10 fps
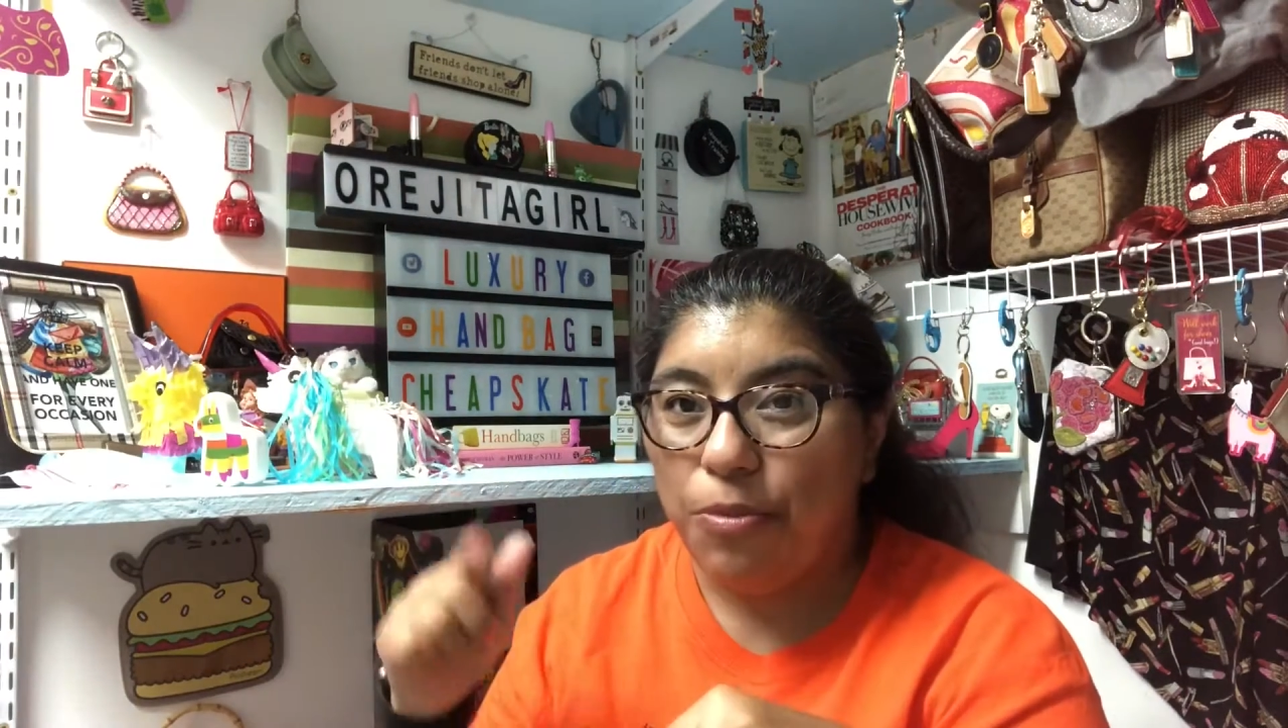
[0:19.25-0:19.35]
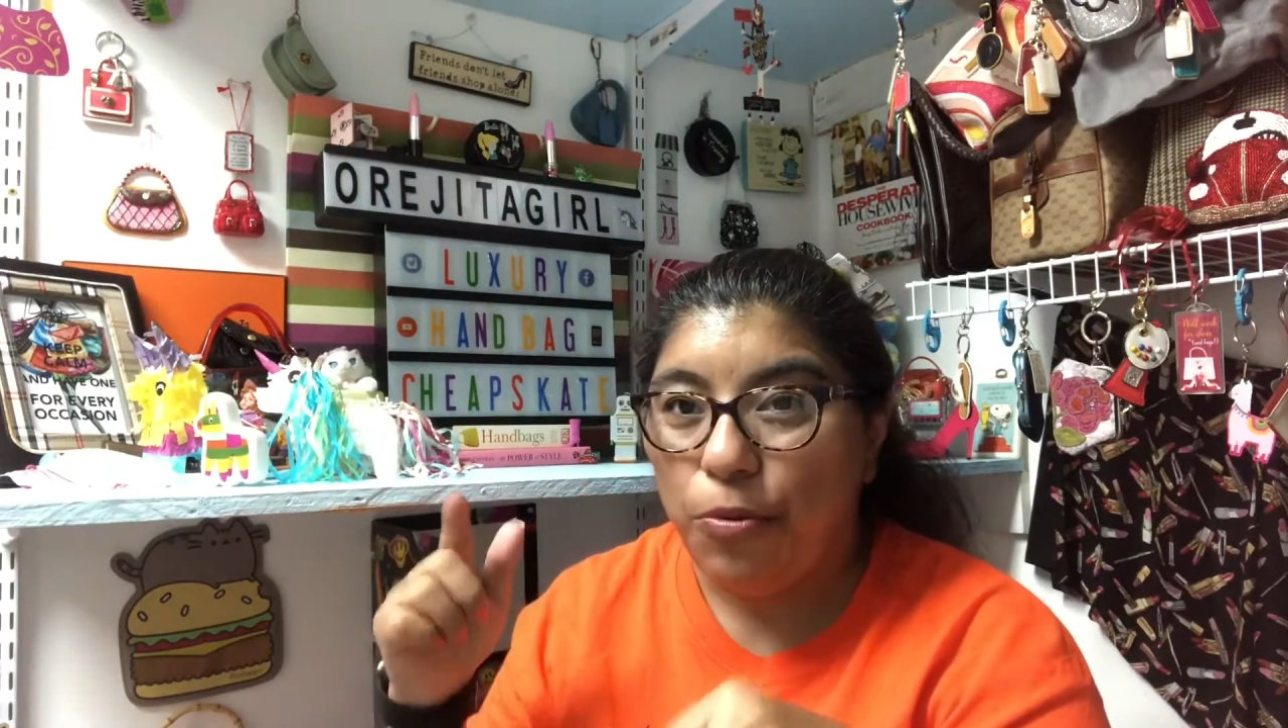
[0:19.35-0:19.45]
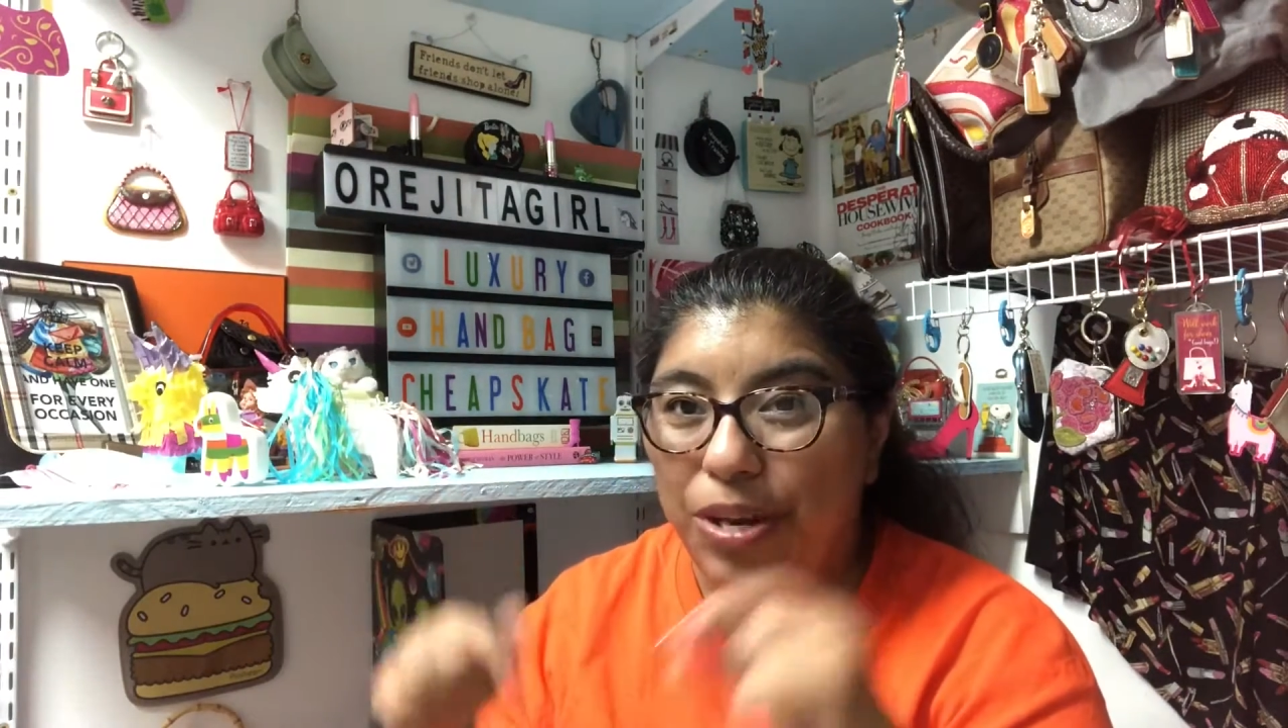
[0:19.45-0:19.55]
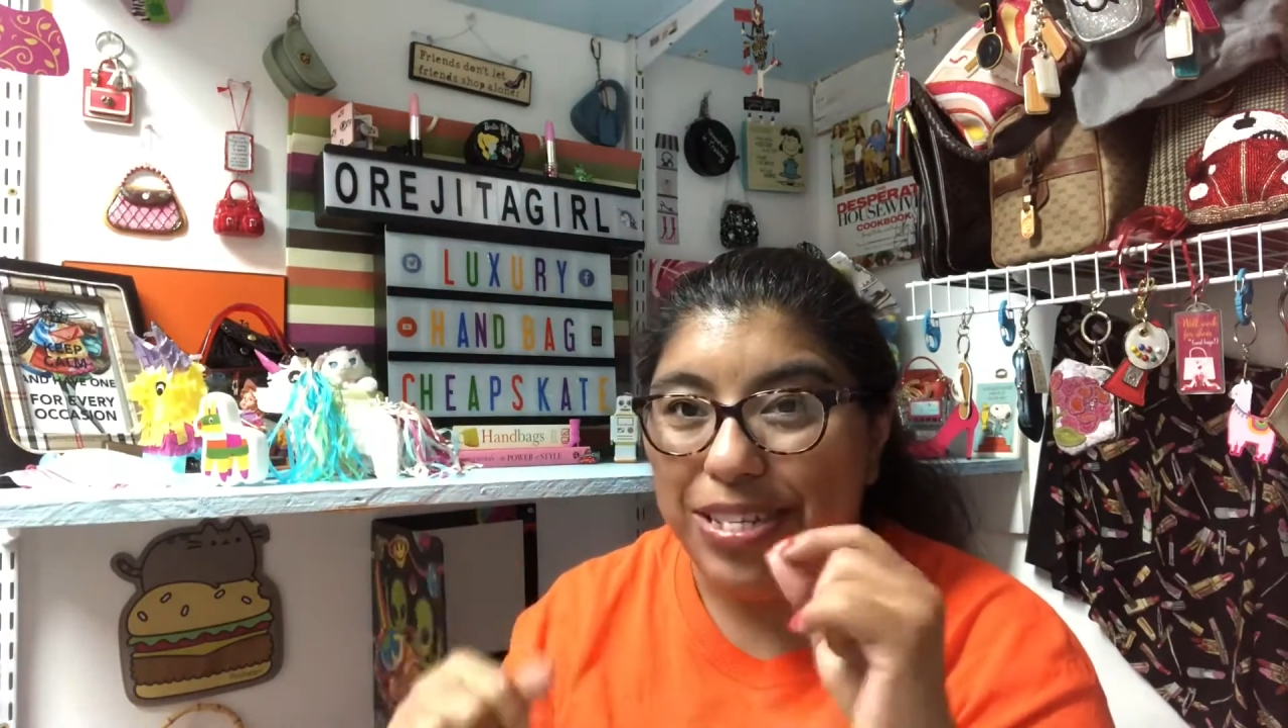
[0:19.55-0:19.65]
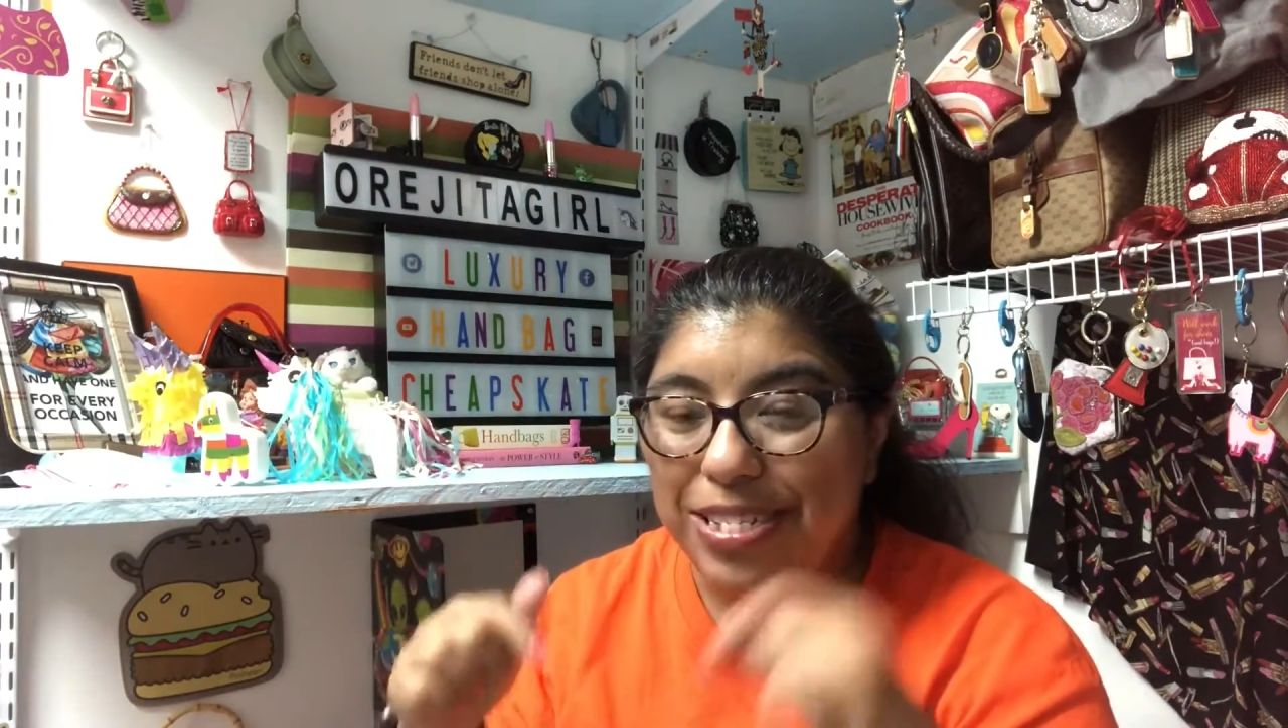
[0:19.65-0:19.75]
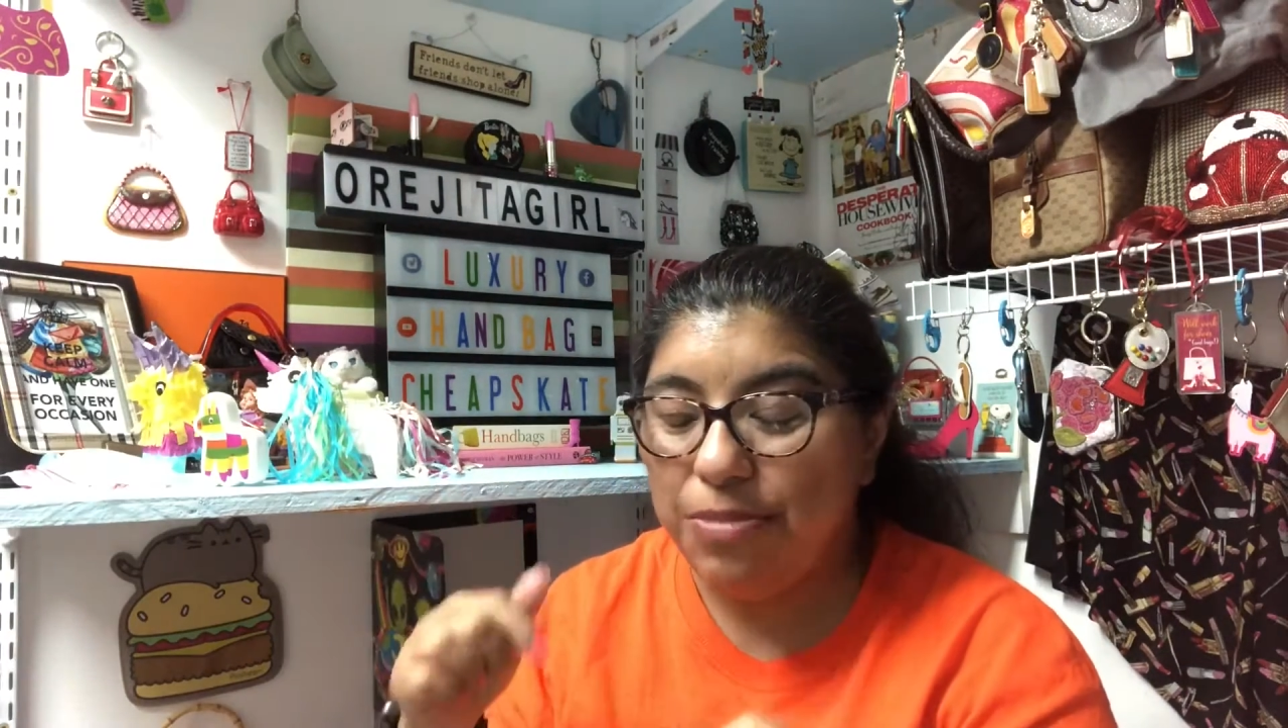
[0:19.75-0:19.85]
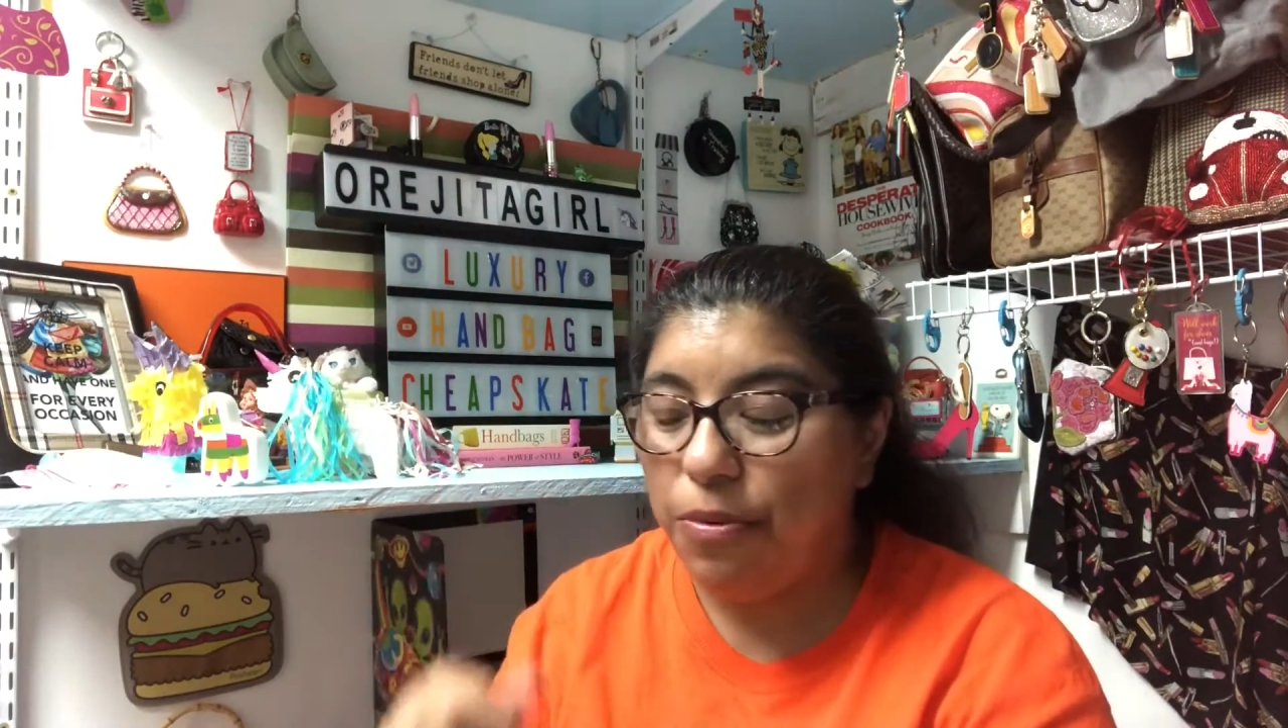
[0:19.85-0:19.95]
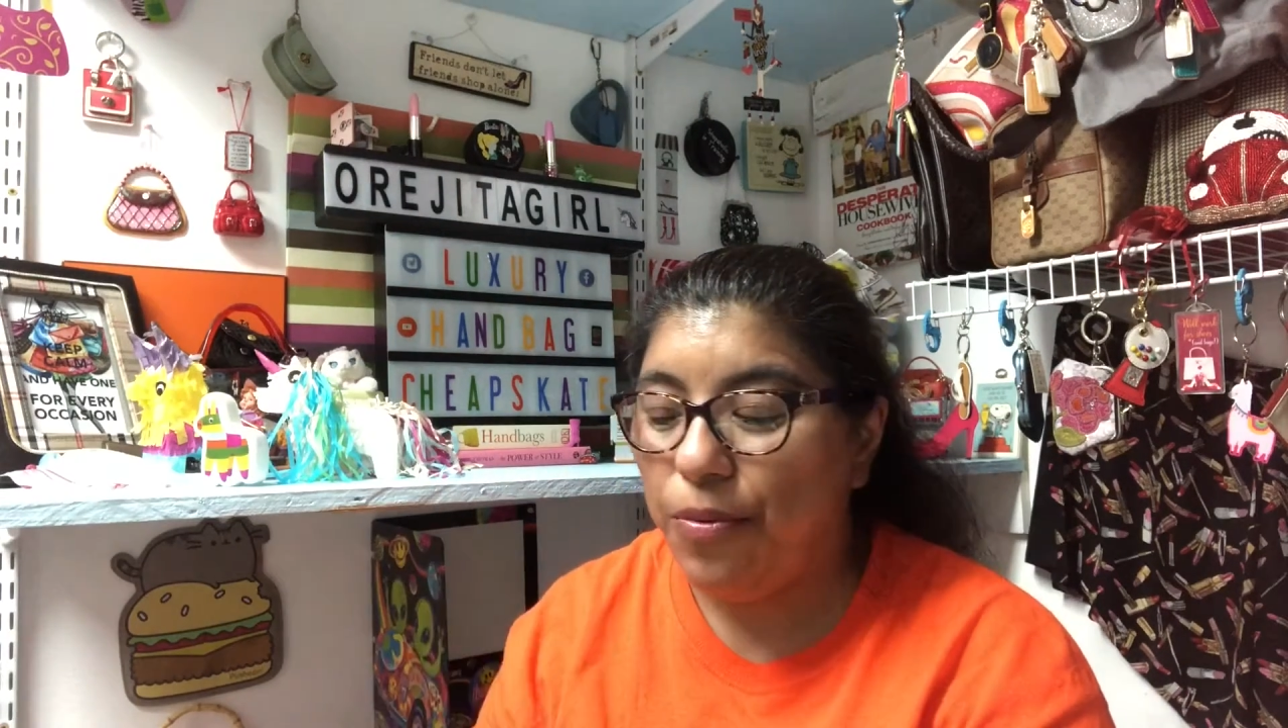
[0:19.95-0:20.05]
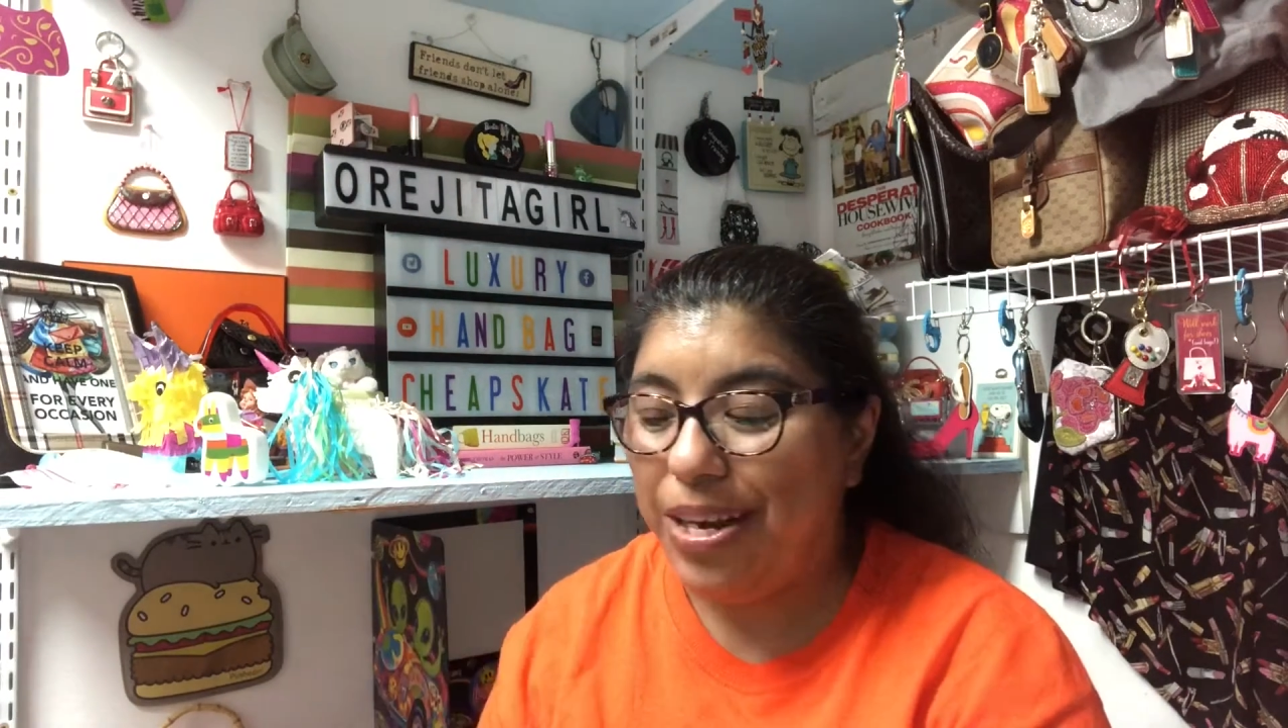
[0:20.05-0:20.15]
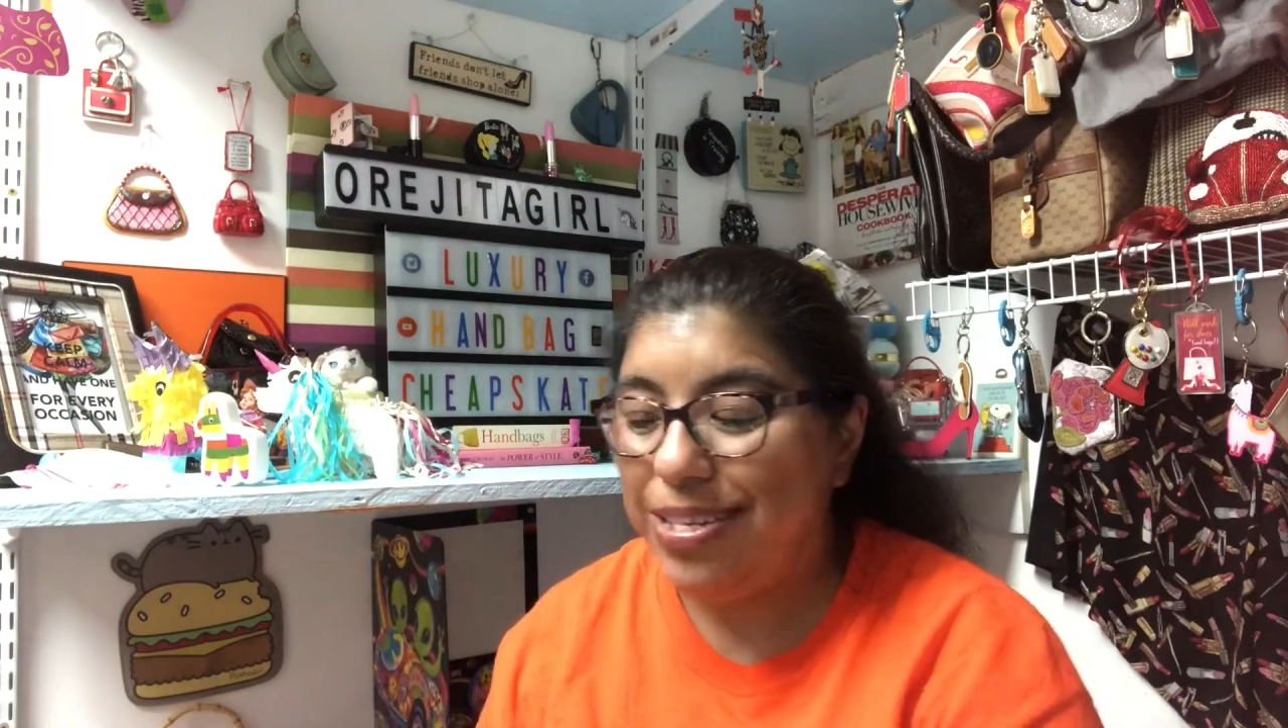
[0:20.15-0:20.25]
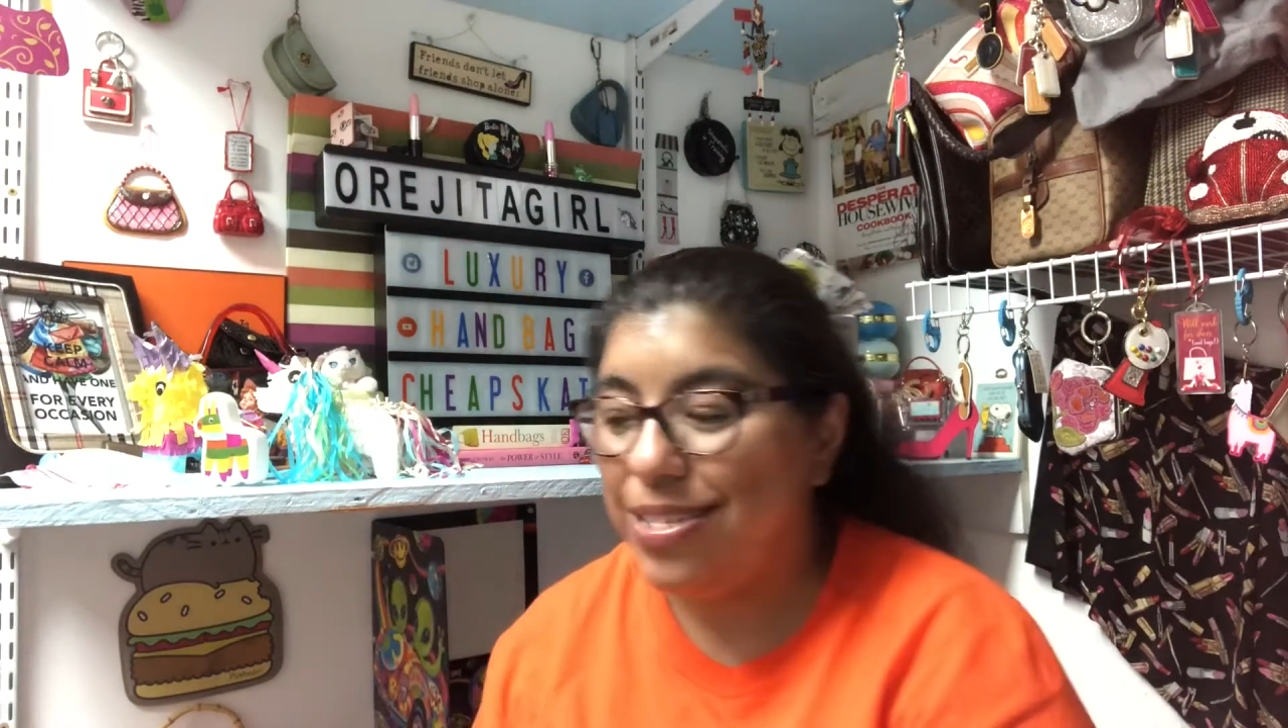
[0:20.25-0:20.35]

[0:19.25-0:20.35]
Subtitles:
Marie Just Marie,